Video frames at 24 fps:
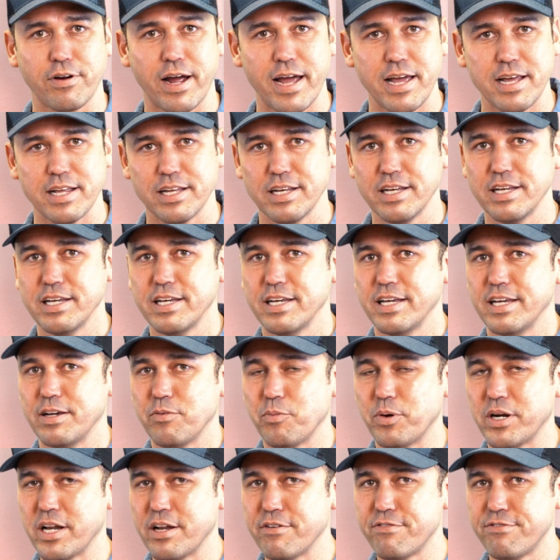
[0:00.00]
right?
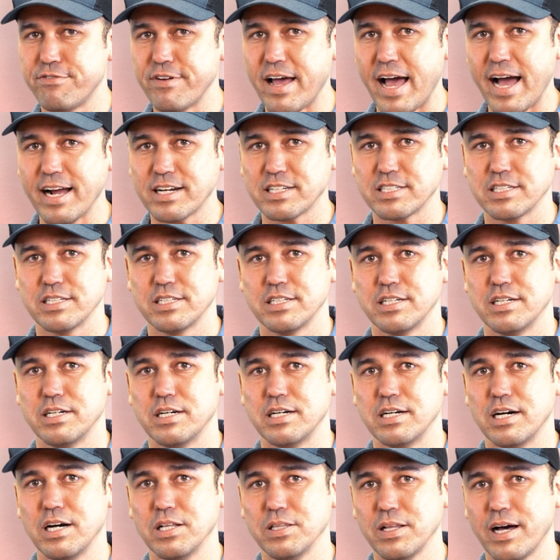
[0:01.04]
When in fact,
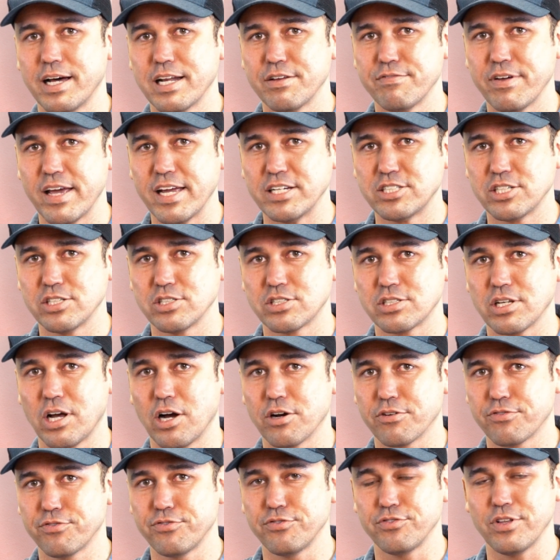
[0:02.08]
a lot of agents
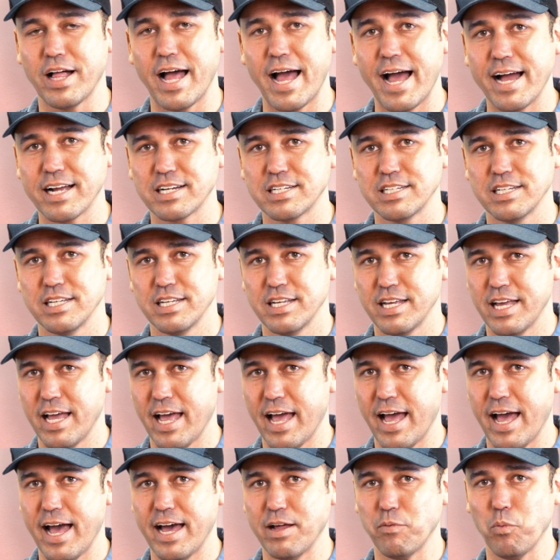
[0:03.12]
are flagged
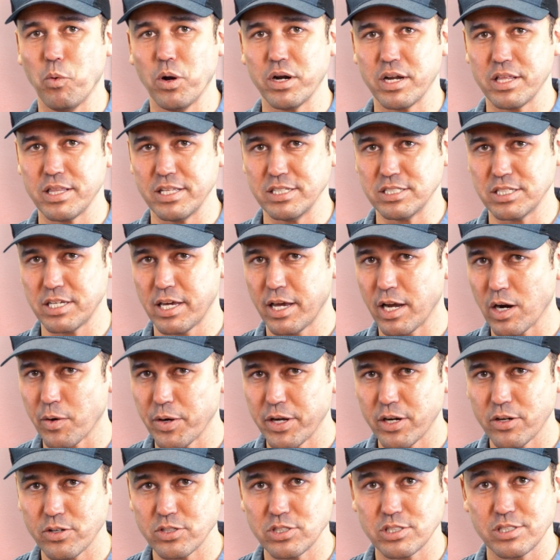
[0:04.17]
at one of these
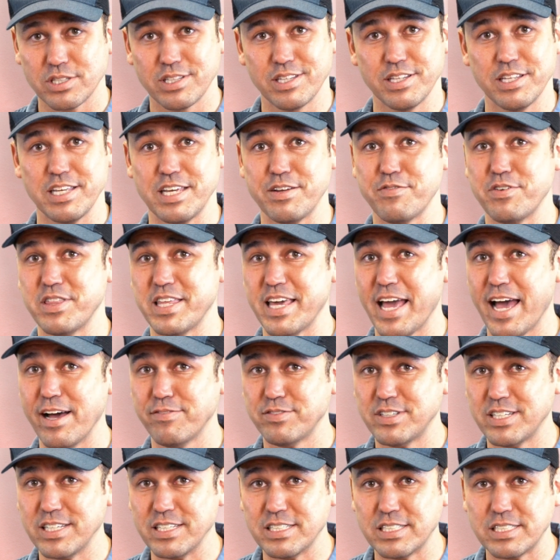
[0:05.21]
carriers, even the
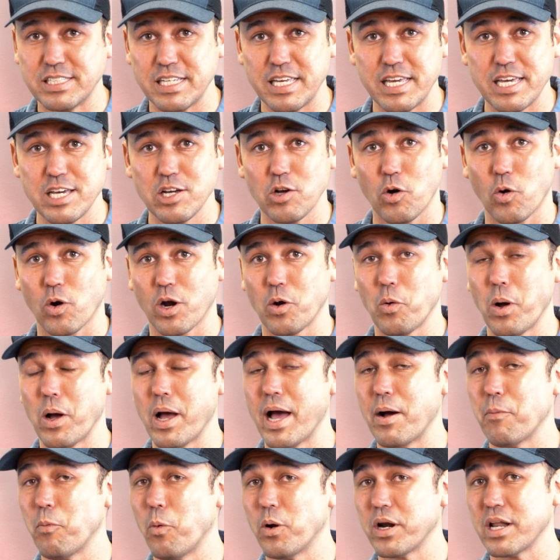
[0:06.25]
FTC, or
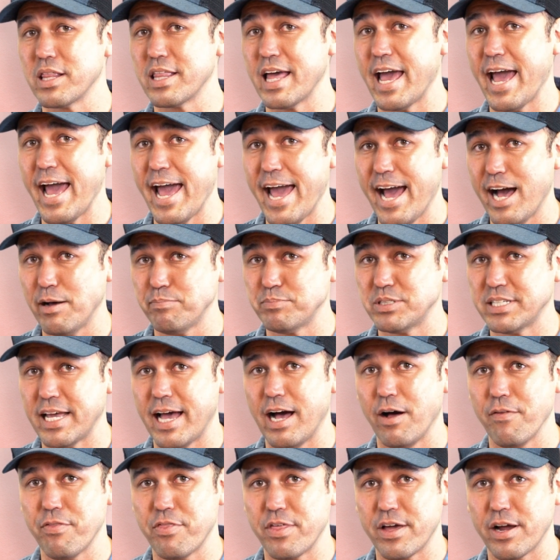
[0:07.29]
at one of the apps
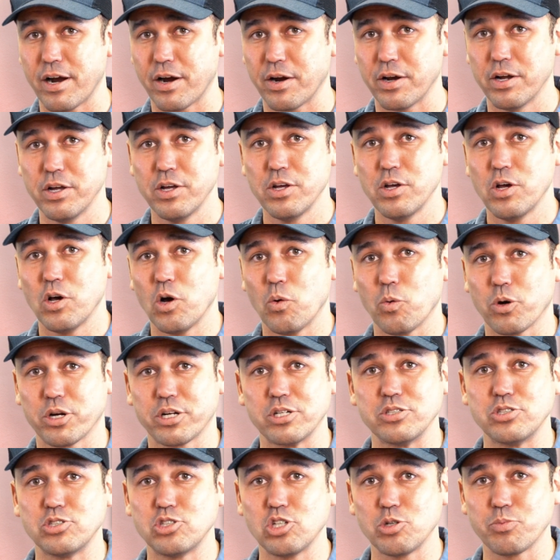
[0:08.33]
out there where
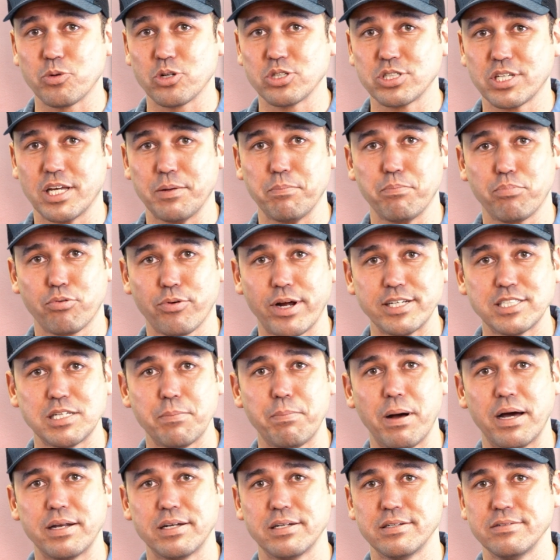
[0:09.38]
consumers can press a
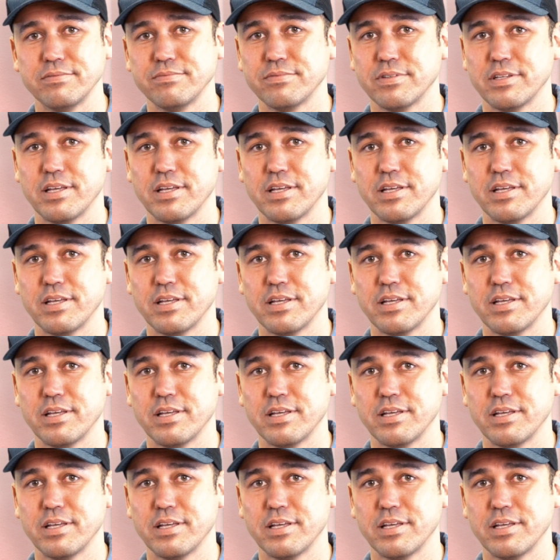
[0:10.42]
button